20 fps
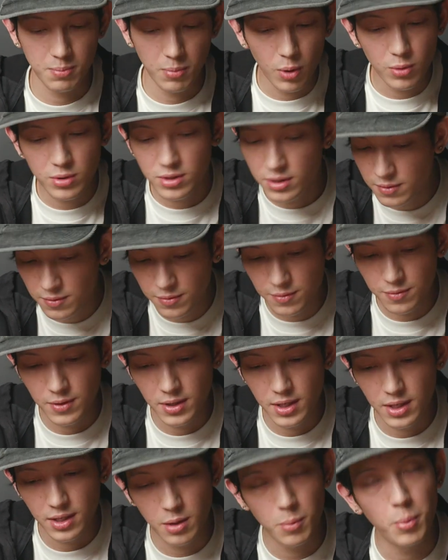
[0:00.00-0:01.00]
Most of
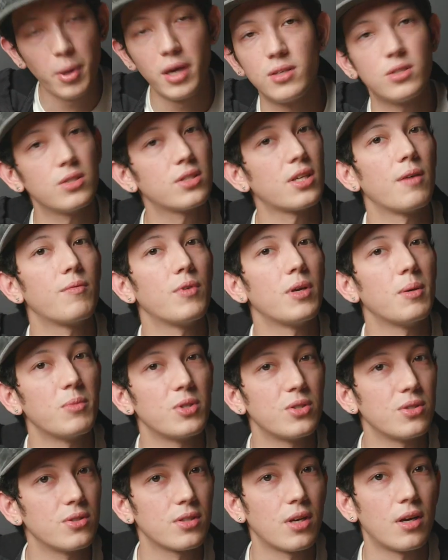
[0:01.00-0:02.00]
the pages have
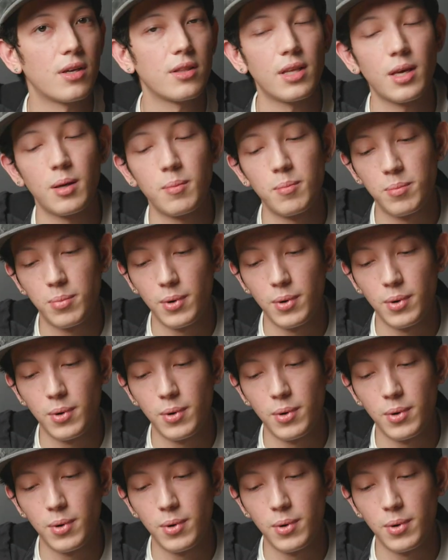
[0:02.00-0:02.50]
images on them,